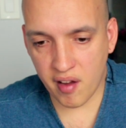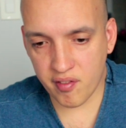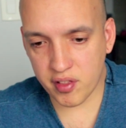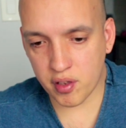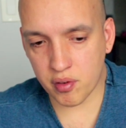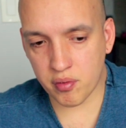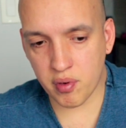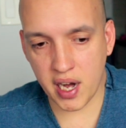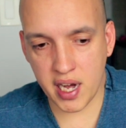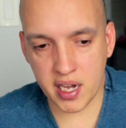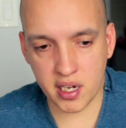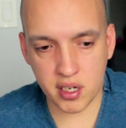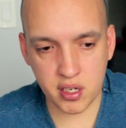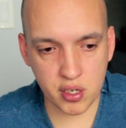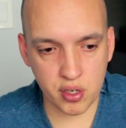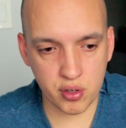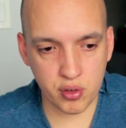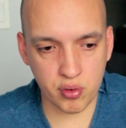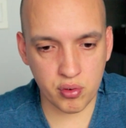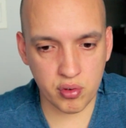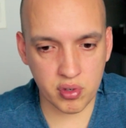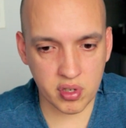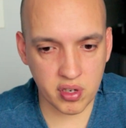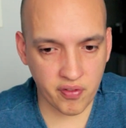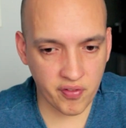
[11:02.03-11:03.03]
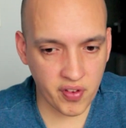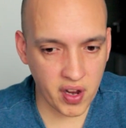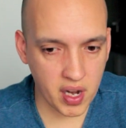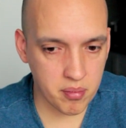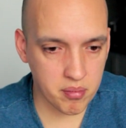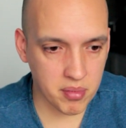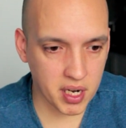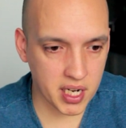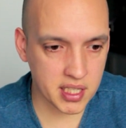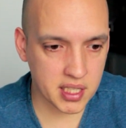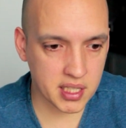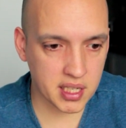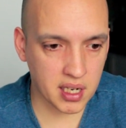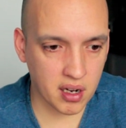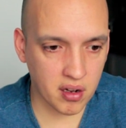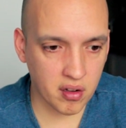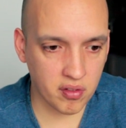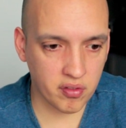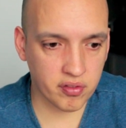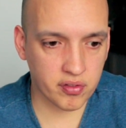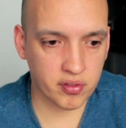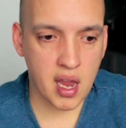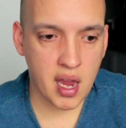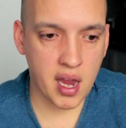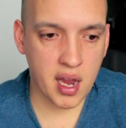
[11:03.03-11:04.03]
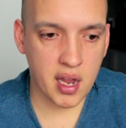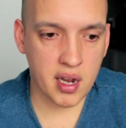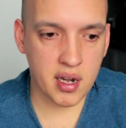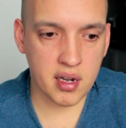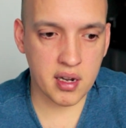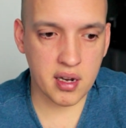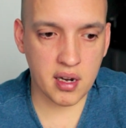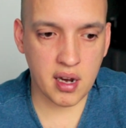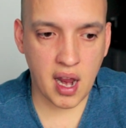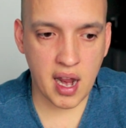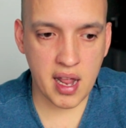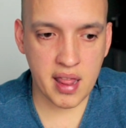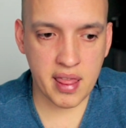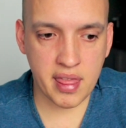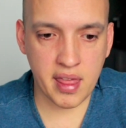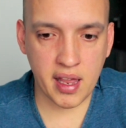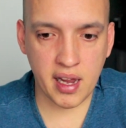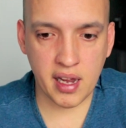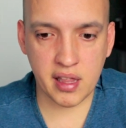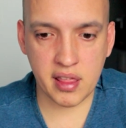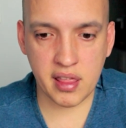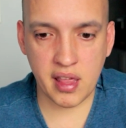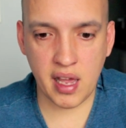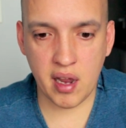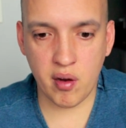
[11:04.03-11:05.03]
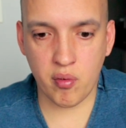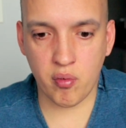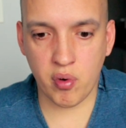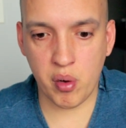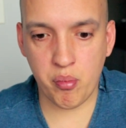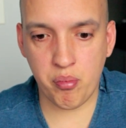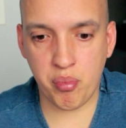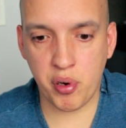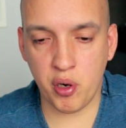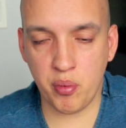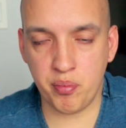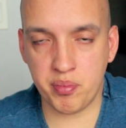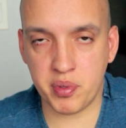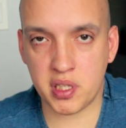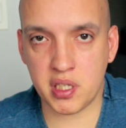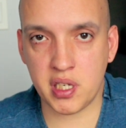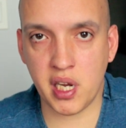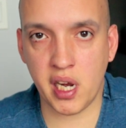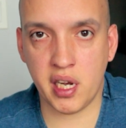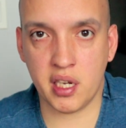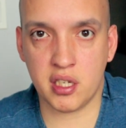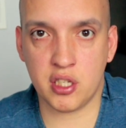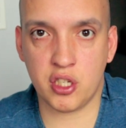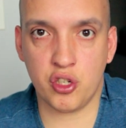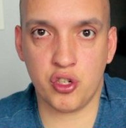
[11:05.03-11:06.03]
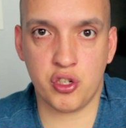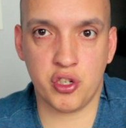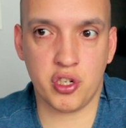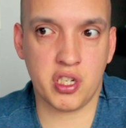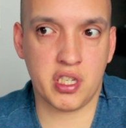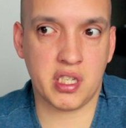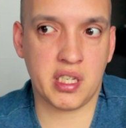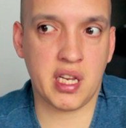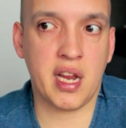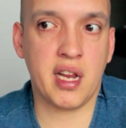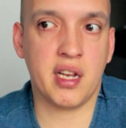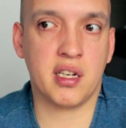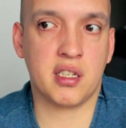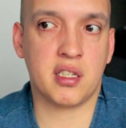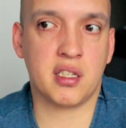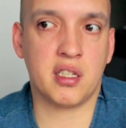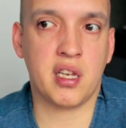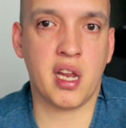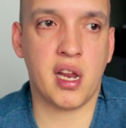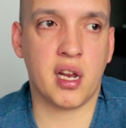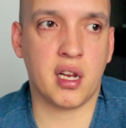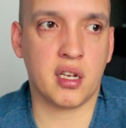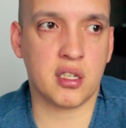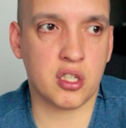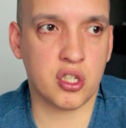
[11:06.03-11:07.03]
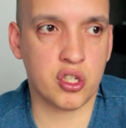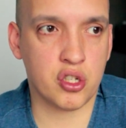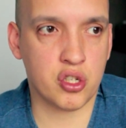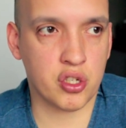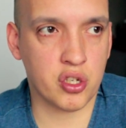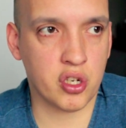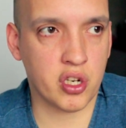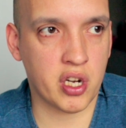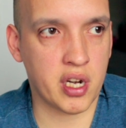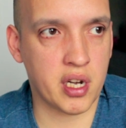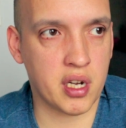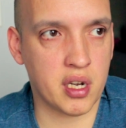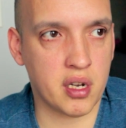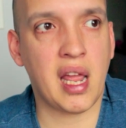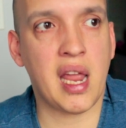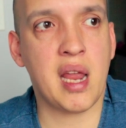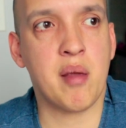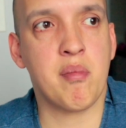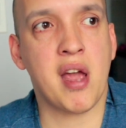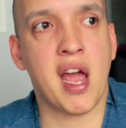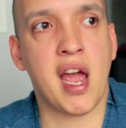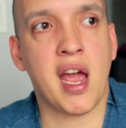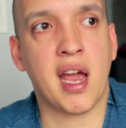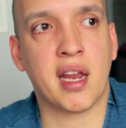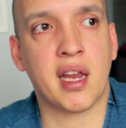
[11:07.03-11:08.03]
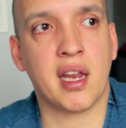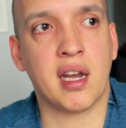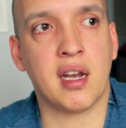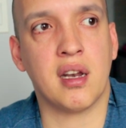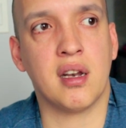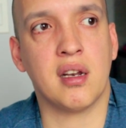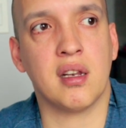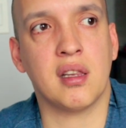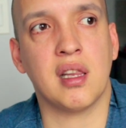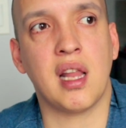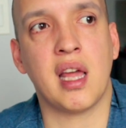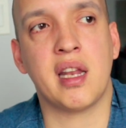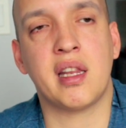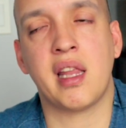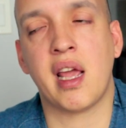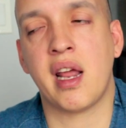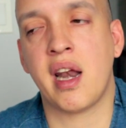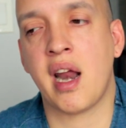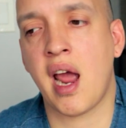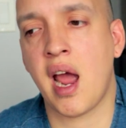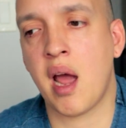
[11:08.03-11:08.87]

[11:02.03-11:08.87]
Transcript: have the right to defend myself. And I think that when poop stinks, you should say it stinks. You shouldn't lay back and let that